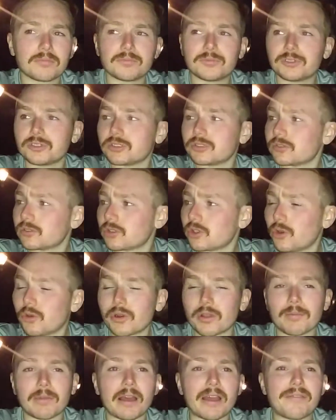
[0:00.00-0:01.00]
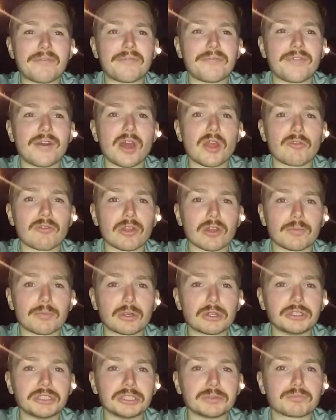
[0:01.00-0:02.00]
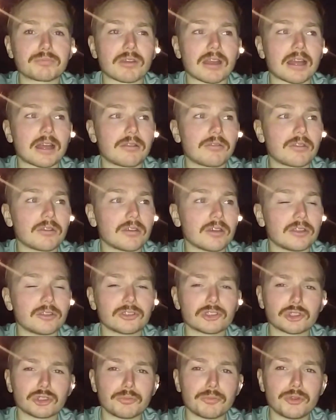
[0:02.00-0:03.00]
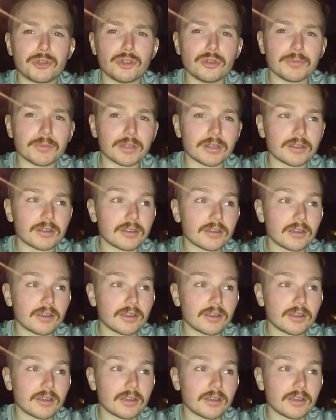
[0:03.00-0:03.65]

just called him like inferior because he's brown and subhuman